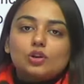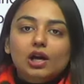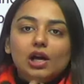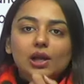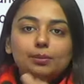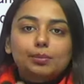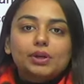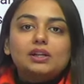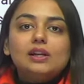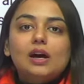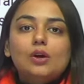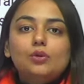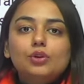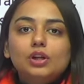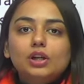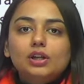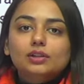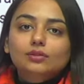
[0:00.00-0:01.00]
gulping down
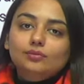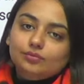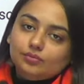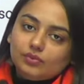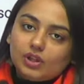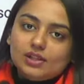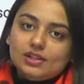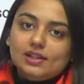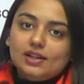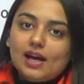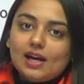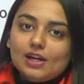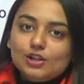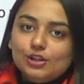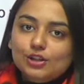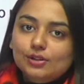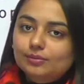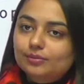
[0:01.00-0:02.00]
it is an
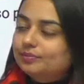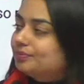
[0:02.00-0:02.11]
action.